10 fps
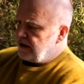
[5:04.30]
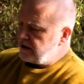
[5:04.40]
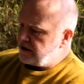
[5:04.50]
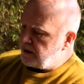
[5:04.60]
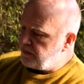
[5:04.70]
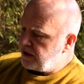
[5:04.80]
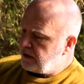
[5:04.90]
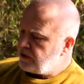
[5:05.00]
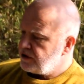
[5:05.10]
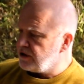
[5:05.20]
is
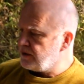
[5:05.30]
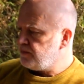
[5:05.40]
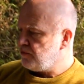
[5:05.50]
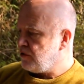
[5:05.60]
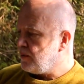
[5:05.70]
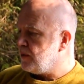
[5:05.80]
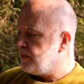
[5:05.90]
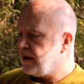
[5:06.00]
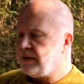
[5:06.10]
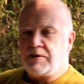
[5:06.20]
something which is
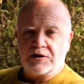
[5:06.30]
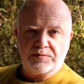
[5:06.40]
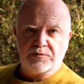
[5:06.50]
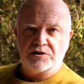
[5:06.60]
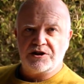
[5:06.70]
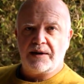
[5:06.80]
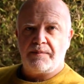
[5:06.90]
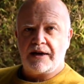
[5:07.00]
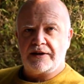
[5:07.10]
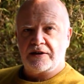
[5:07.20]
probably much more
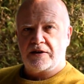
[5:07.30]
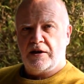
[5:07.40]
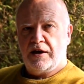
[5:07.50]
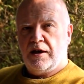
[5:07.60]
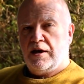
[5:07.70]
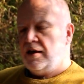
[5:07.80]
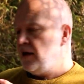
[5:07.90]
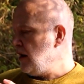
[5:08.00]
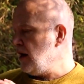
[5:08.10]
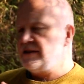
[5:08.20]
shamanic.
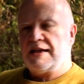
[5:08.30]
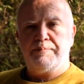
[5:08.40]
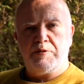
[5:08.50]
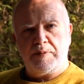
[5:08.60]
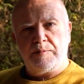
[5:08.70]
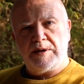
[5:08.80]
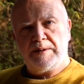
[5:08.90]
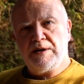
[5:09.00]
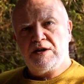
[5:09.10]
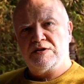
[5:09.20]
I say probably
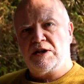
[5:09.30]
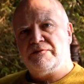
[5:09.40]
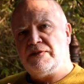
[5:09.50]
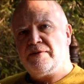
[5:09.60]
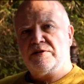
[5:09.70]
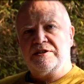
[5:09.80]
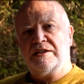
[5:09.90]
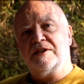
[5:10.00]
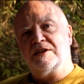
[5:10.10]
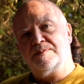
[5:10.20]
because I've never
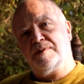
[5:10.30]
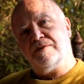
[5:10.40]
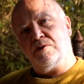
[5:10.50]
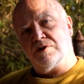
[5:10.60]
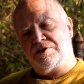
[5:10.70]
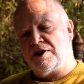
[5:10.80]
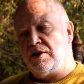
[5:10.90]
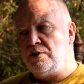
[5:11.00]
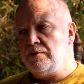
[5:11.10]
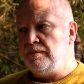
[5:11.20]
seen this before,
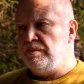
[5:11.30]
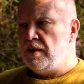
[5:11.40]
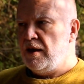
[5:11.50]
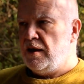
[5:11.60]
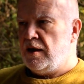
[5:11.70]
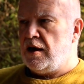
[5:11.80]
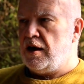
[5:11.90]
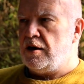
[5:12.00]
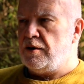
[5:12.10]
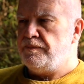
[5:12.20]
so
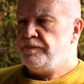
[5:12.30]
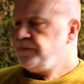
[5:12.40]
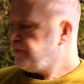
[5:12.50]
um,